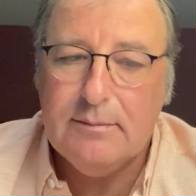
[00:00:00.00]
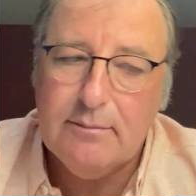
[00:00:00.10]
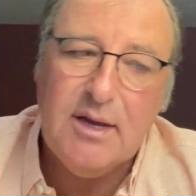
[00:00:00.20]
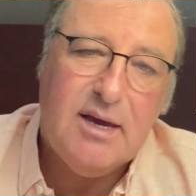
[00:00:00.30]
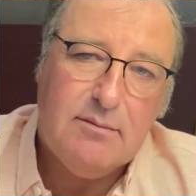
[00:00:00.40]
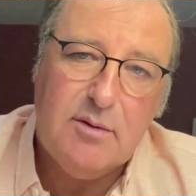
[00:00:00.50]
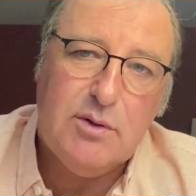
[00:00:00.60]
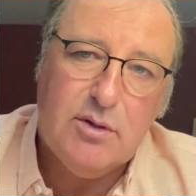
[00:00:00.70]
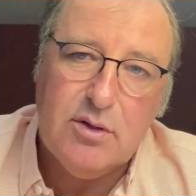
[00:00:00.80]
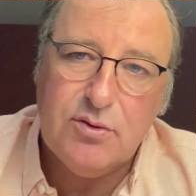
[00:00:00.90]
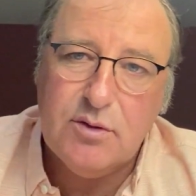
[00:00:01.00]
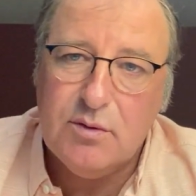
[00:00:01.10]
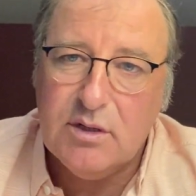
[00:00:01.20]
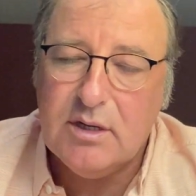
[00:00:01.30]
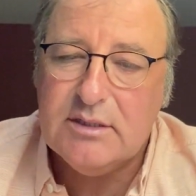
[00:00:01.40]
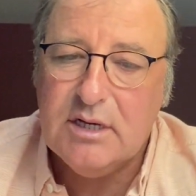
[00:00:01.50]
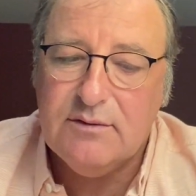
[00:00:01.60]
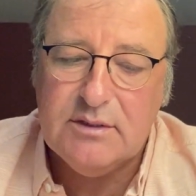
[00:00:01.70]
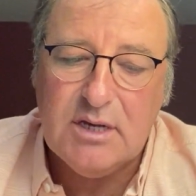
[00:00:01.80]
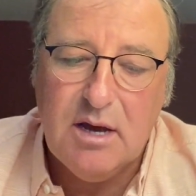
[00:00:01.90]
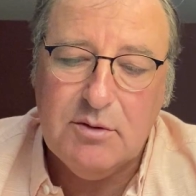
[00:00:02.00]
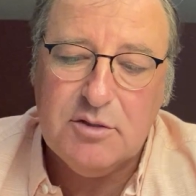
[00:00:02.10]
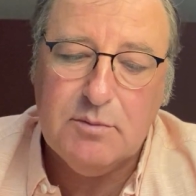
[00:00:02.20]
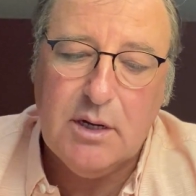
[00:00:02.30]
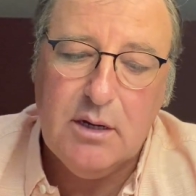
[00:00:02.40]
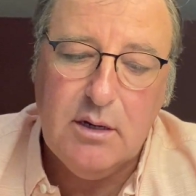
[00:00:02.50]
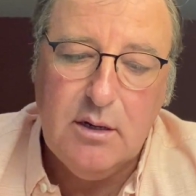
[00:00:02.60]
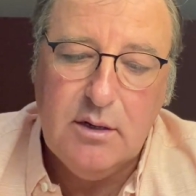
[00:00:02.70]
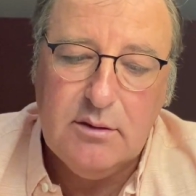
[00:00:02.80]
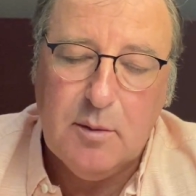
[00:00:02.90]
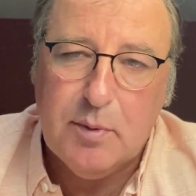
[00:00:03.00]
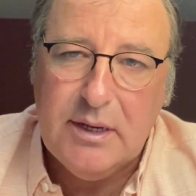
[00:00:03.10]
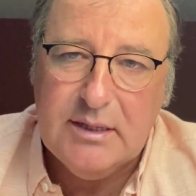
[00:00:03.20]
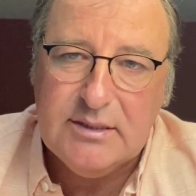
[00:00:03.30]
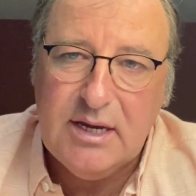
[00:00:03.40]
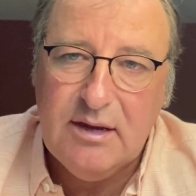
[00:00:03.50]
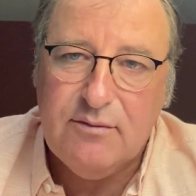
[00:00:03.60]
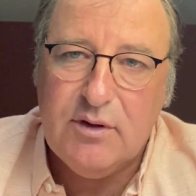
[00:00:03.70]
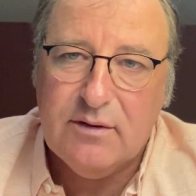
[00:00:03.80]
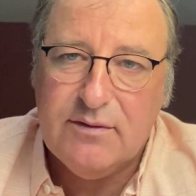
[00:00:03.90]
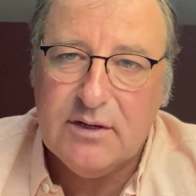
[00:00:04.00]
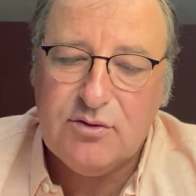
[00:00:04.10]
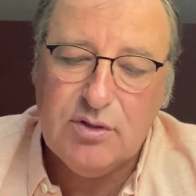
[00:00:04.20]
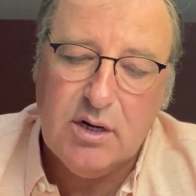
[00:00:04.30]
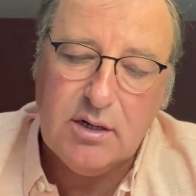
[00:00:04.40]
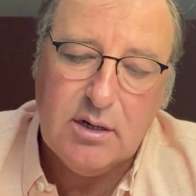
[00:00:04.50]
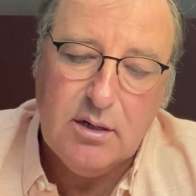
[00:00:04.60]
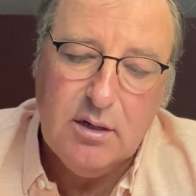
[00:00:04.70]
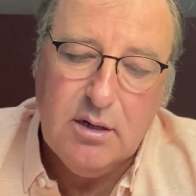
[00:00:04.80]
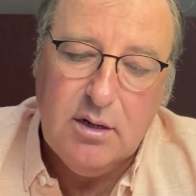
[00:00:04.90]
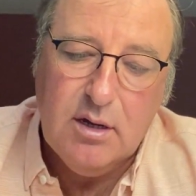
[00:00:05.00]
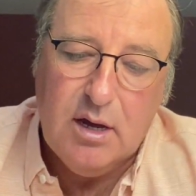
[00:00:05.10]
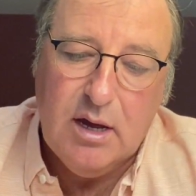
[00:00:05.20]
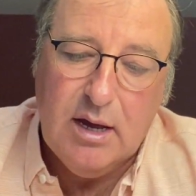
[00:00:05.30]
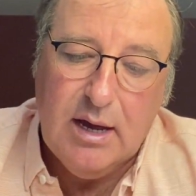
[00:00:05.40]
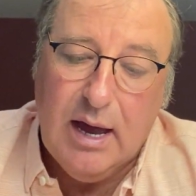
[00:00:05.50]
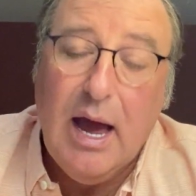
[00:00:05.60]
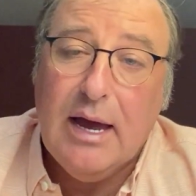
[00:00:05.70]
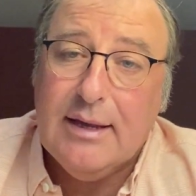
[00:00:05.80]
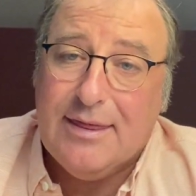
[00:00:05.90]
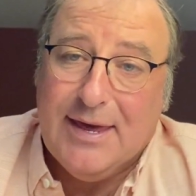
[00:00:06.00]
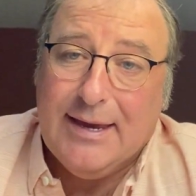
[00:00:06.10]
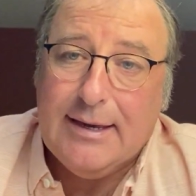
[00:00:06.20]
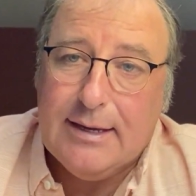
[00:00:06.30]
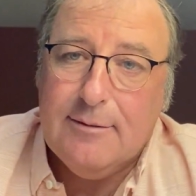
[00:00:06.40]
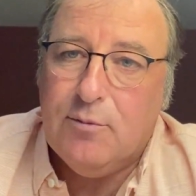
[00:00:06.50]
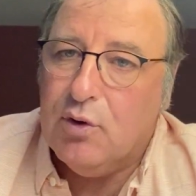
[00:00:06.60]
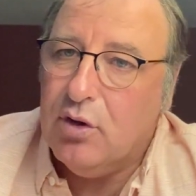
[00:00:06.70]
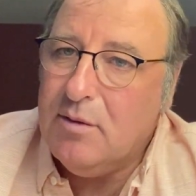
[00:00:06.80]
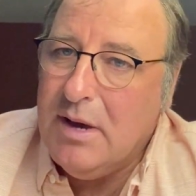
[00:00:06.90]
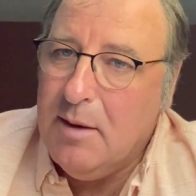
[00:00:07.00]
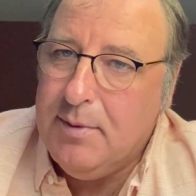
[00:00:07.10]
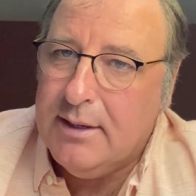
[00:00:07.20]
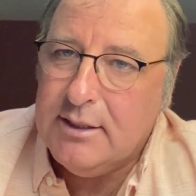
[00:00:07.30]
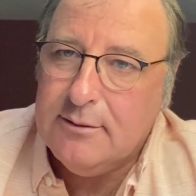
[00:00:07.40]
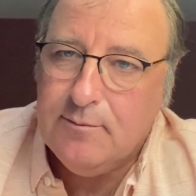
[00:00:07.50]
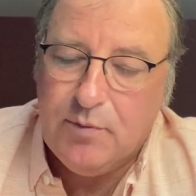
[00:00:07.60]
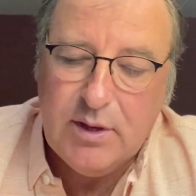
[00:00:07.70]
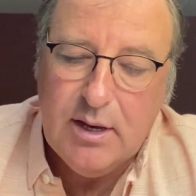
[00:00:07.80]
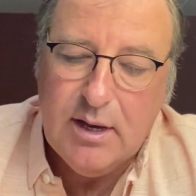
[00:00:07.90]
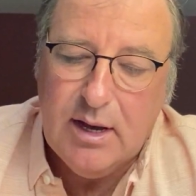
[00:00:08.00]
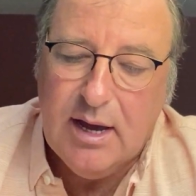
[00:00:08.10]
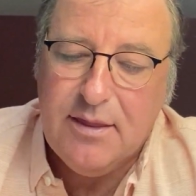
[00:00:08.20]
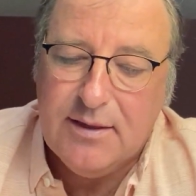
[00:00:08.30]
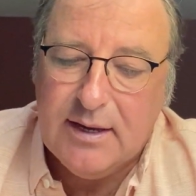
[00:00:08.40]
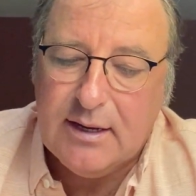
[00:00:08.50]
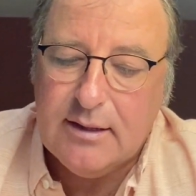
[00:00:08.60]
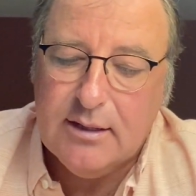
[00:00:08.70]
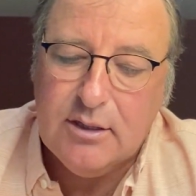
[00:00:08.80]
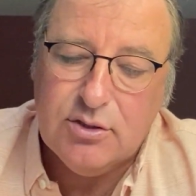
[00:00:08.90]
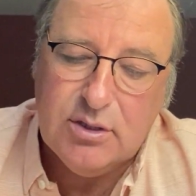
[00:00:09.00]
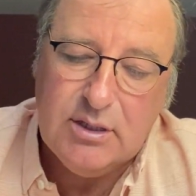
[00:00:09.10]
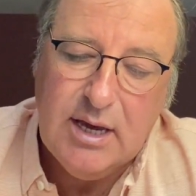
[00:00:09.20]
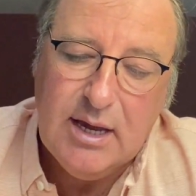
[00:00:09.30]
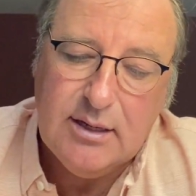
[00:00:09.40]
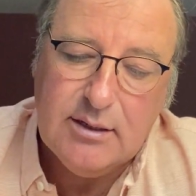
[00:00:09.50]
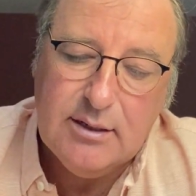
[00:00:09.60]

Maybe down the road when you get yourself established, but to play it safe with your first truck, I think, only my opinion, I think that you should get,